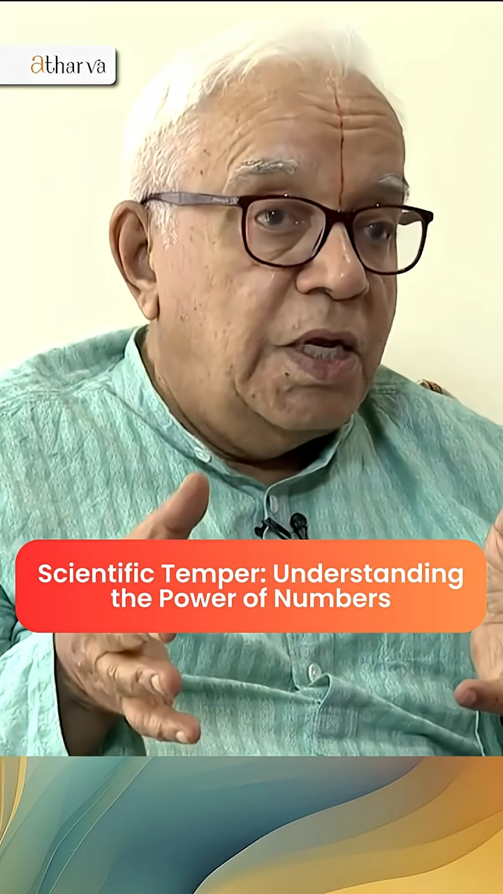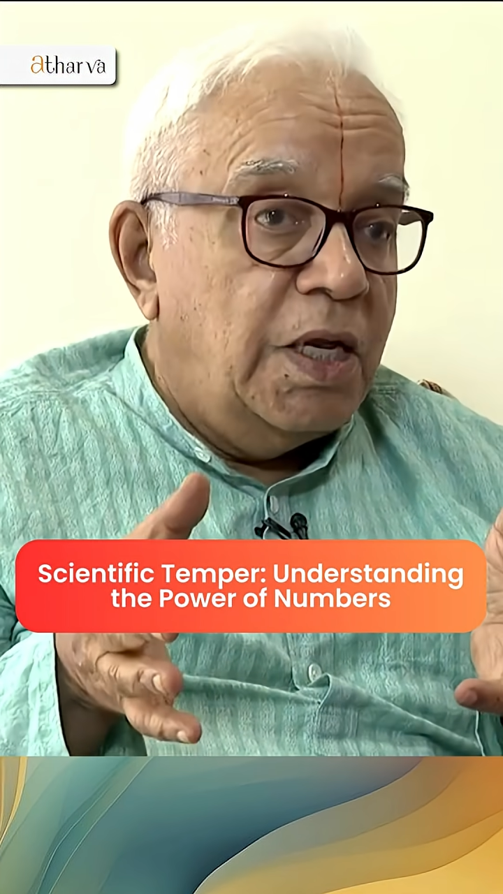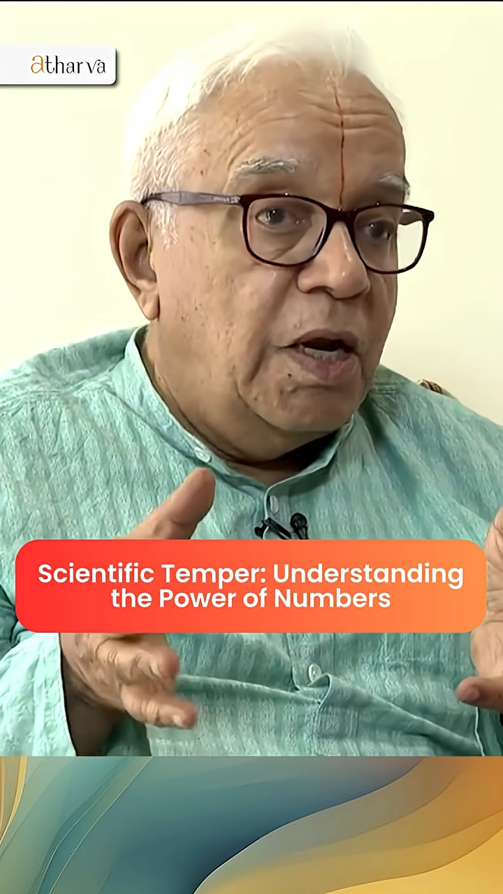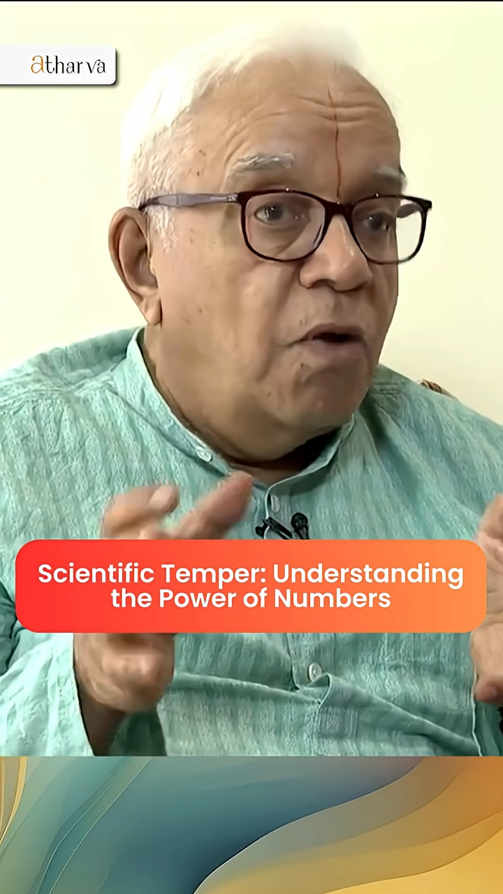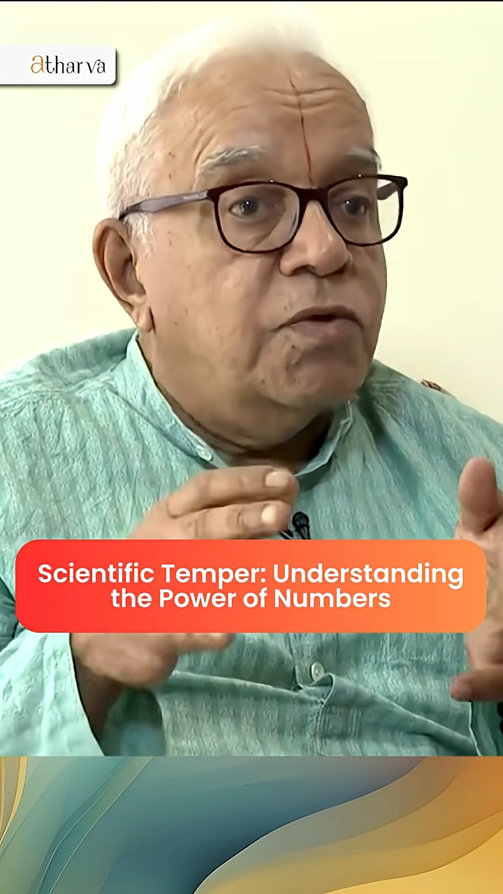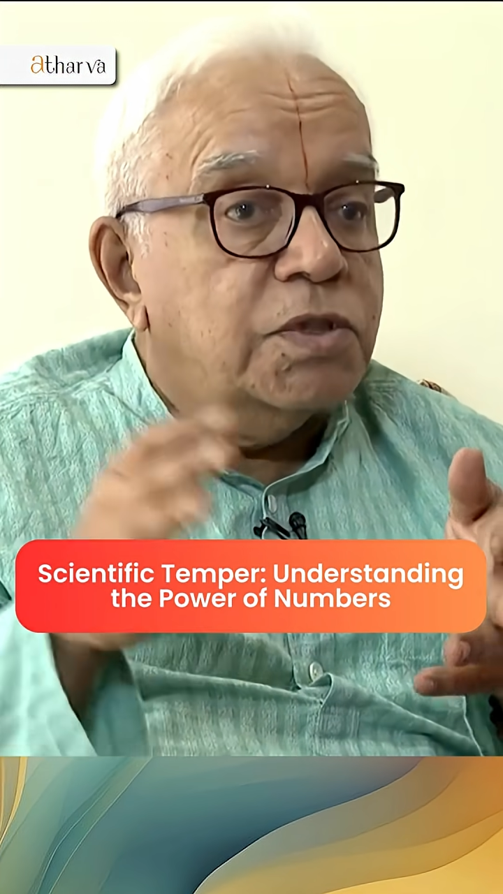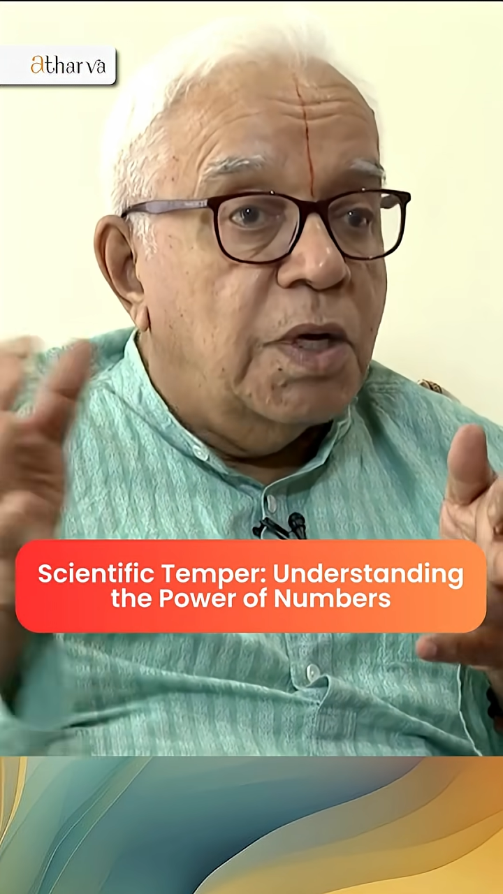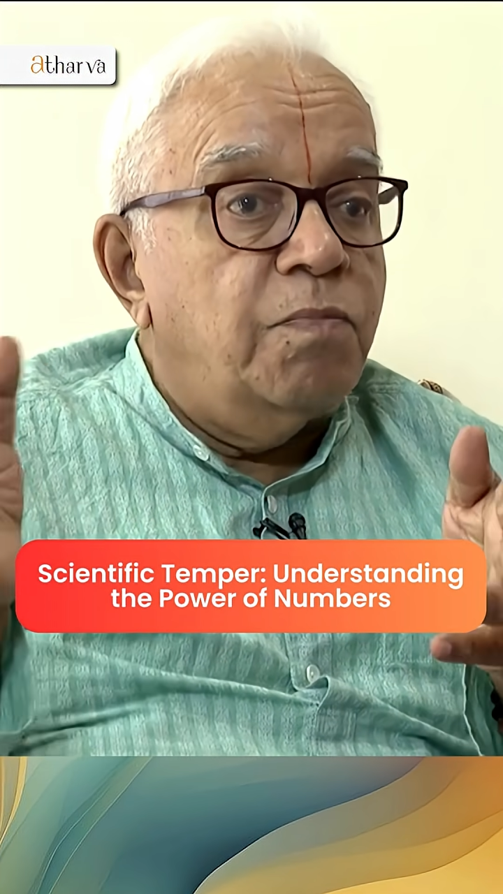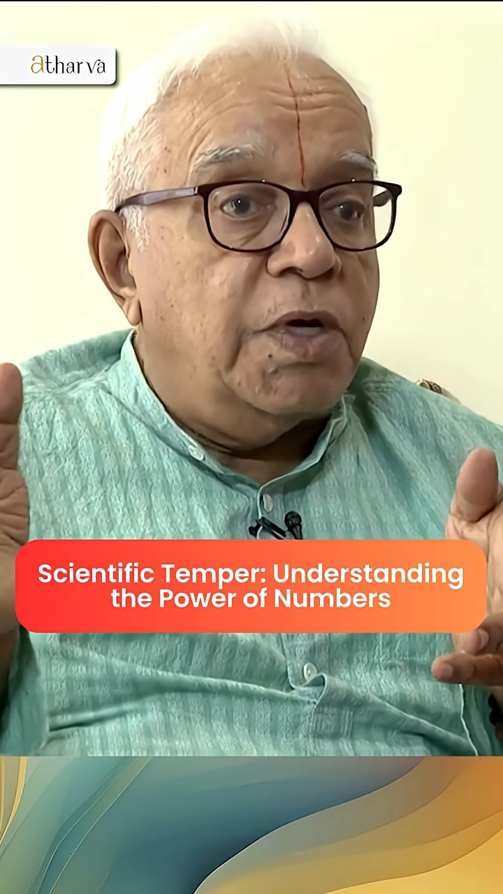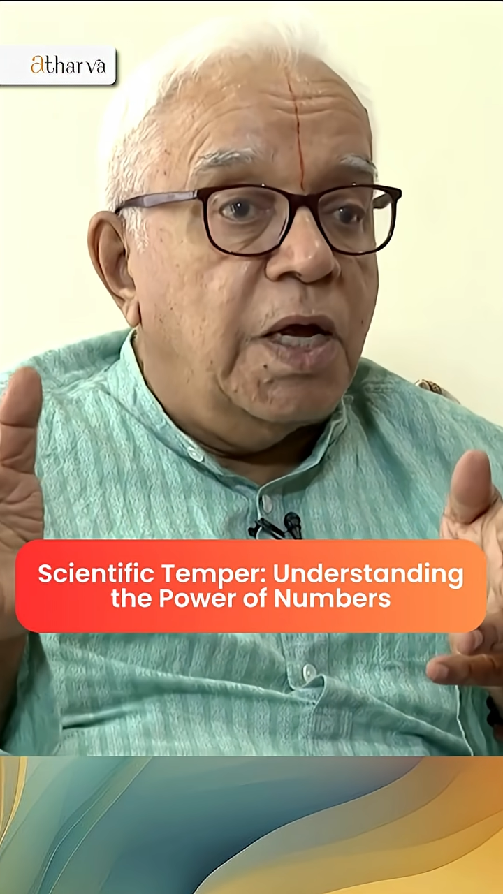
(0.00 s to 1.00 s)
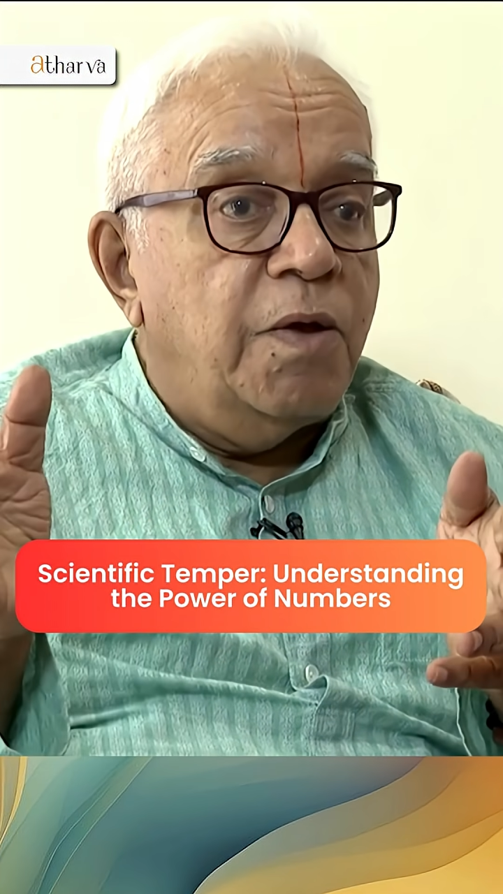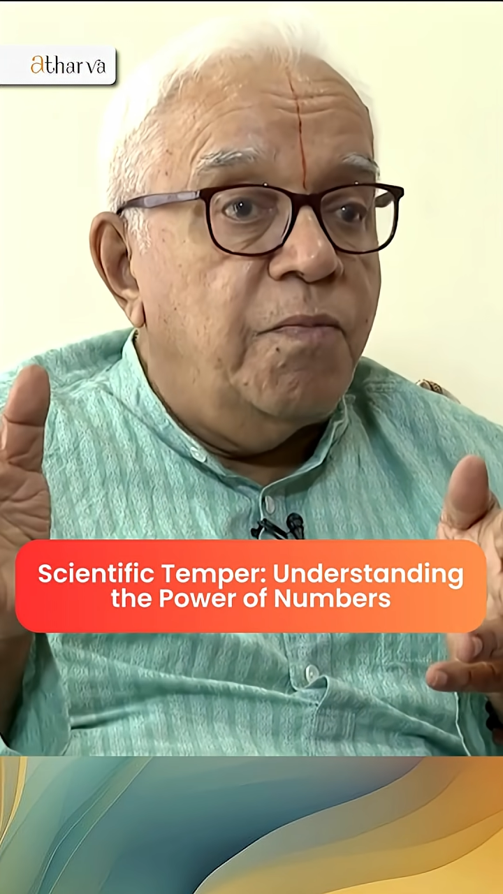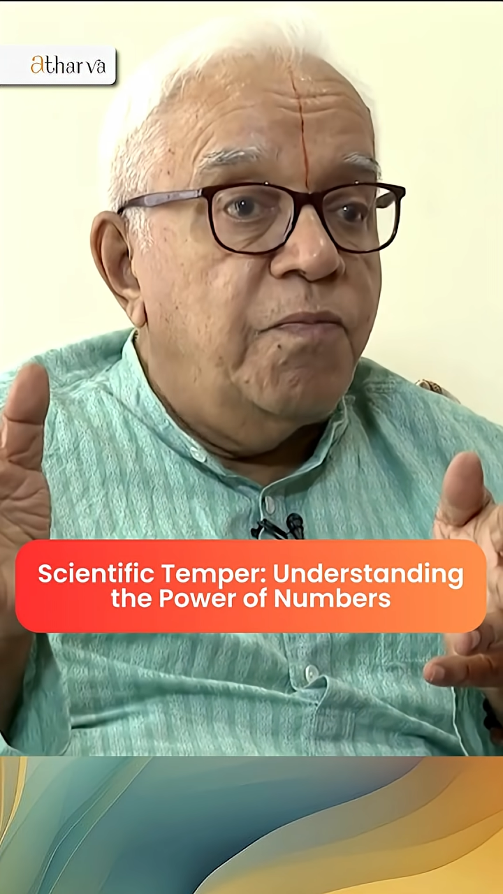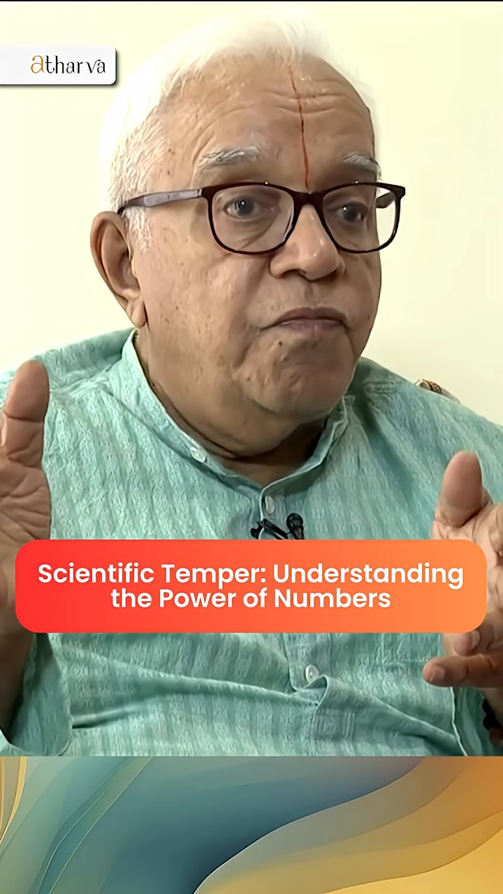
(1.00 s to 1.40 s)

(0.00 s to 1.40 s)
there after some time.